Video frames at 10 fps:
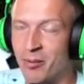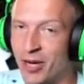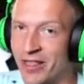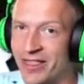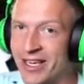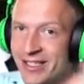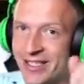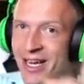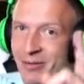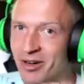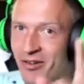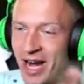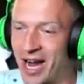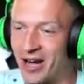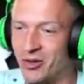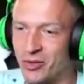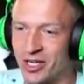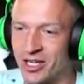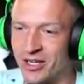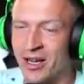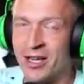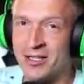but this time around we're gonna